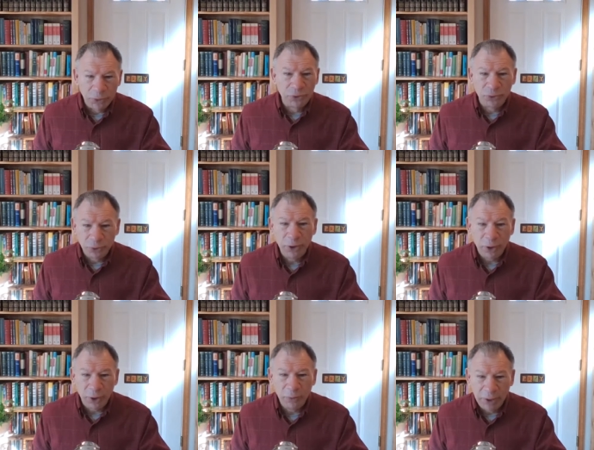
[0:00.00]
destroy
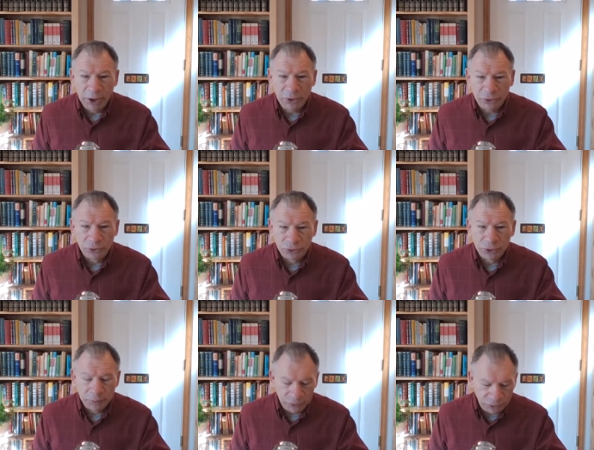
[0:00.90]
our
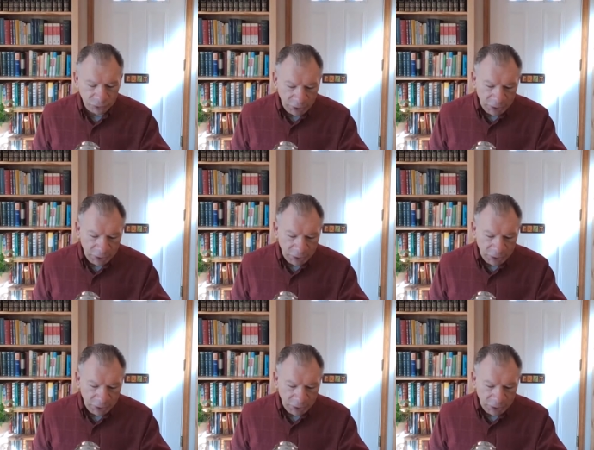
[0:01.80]
relationships,